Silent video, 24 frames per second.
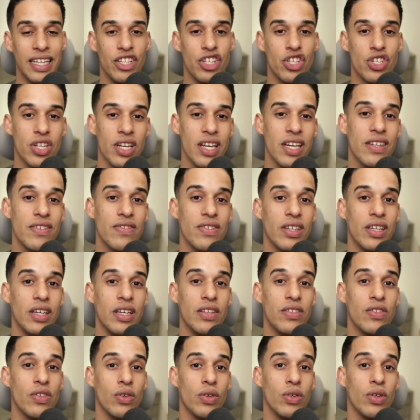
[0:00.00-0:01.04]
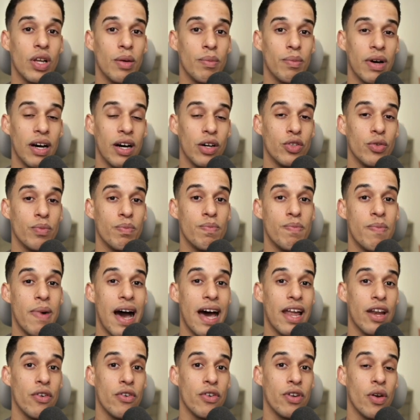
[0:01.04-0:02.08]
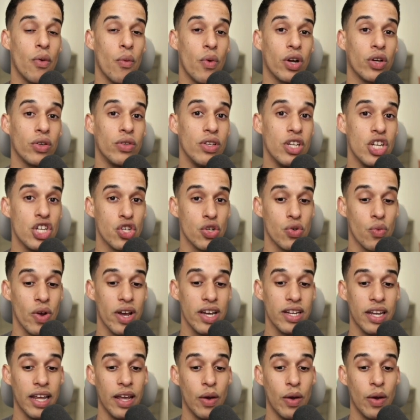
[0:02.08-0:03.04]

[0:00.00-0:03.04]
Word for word: chess is all about pattern recognition, right?